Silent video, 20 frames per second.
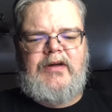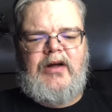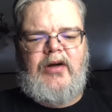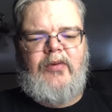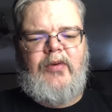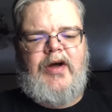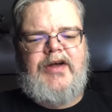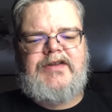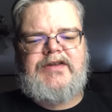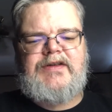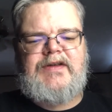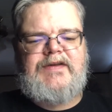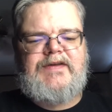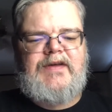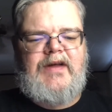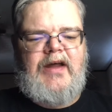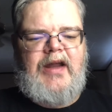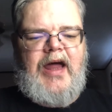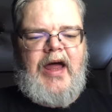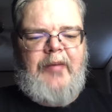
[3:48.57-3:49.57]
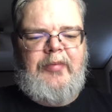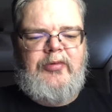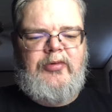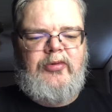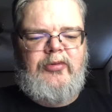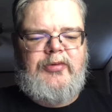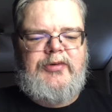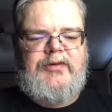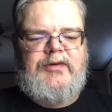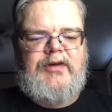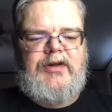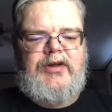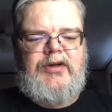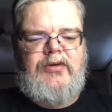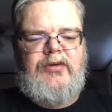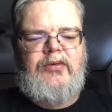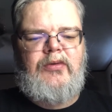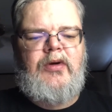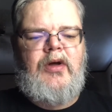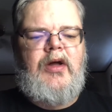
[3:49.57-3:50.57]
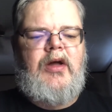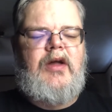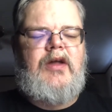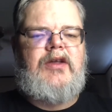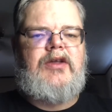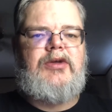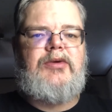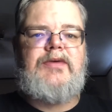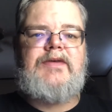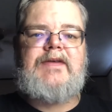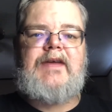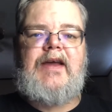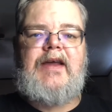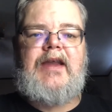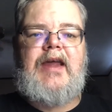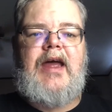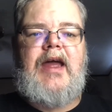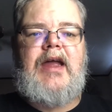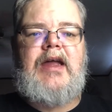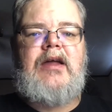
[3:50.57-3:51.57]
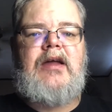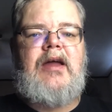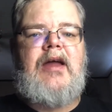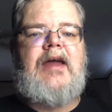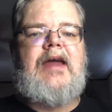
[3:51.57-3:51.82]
a question that's not applicable to you, use NA.